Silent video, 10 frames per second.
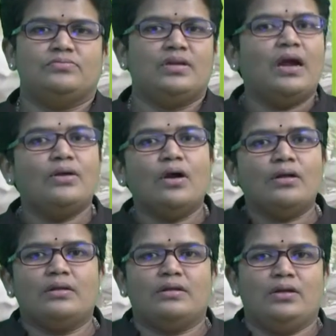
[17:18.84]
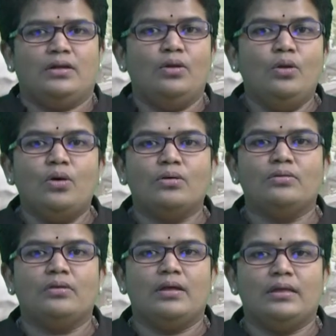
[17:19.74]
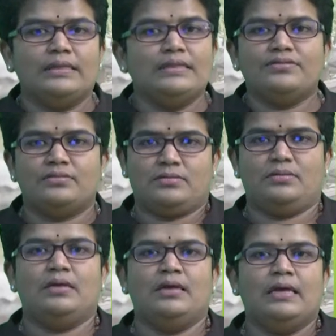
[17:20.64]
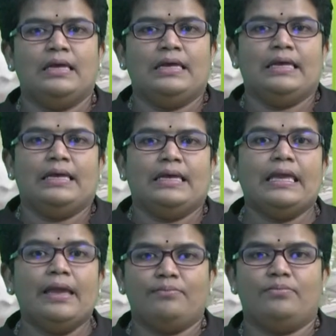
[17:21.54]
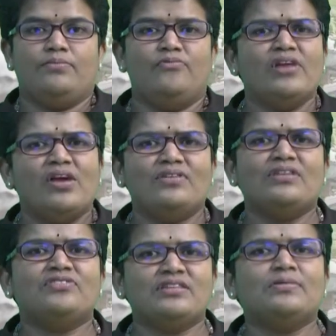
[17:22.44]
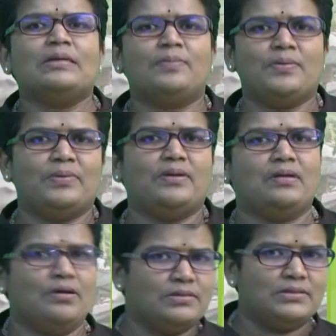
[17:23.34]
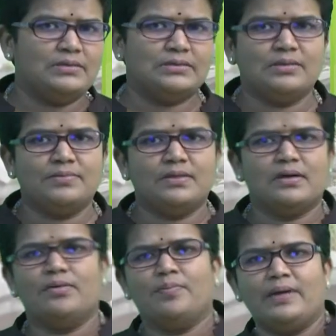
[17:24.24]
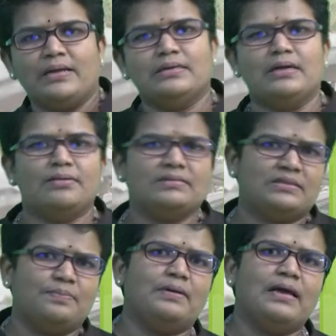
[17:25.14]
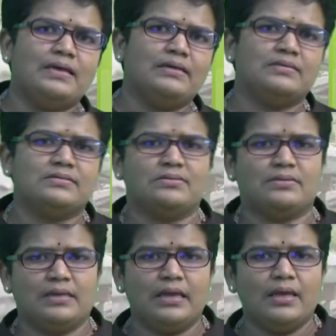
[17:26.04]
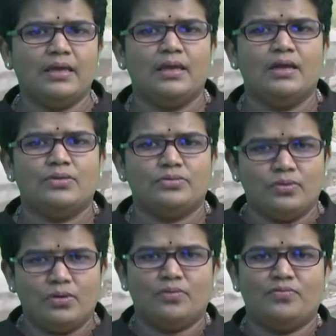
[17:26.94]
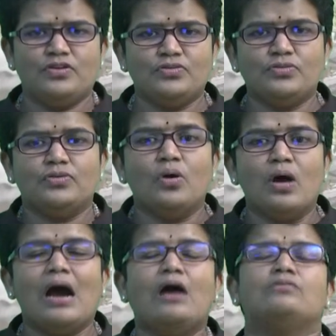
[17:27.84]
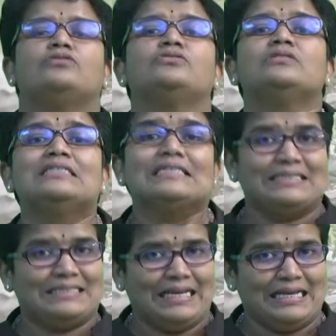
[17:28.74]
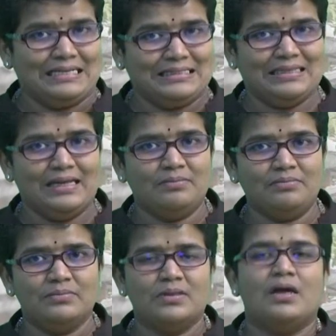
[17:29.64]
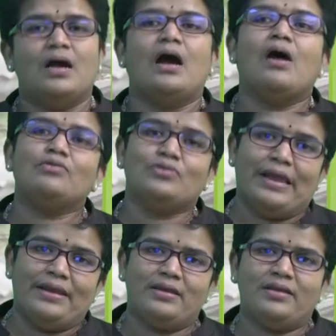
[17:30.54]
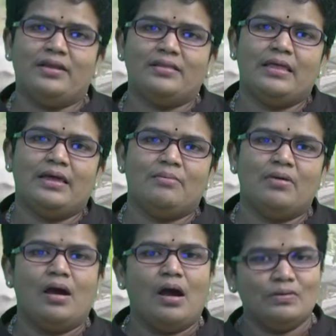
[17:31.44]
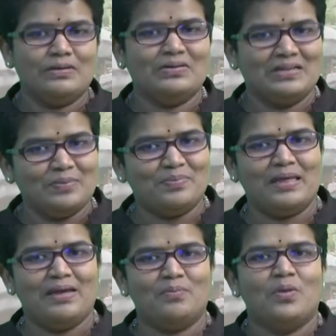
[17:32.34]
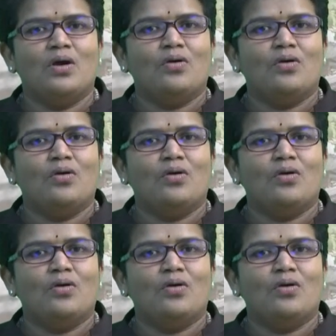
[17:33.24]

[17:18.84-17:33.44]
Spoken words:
We are not alone in this game. We are with several people, our customer, our partner, our suppliers. Okay? So we should know how to tackle them, how to entertain them, how to keep them